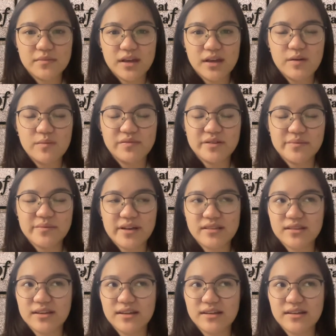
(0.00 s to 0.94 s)

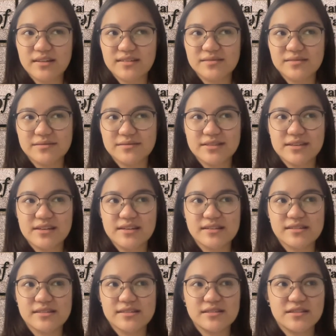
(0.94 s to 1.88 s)
implementing
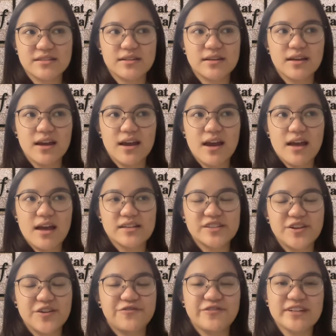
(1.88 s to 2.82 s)
these
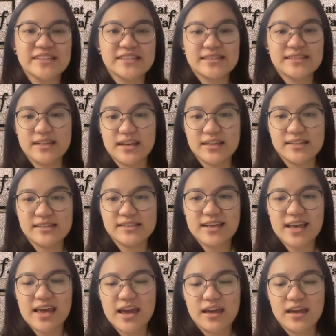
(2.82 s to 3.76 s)
differences
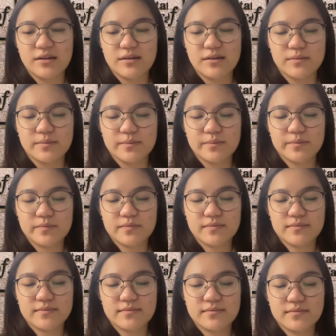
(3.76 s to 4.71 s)
in
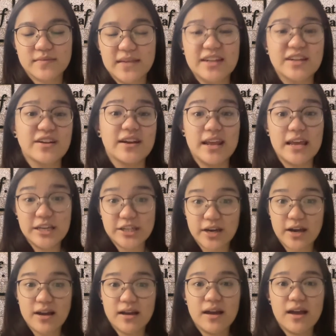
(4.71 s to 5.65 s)

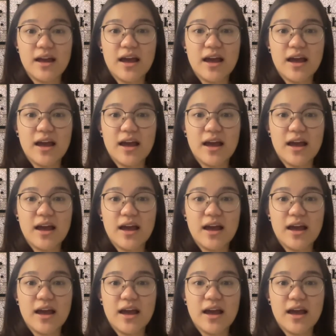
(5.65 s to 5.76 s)
Indonesia.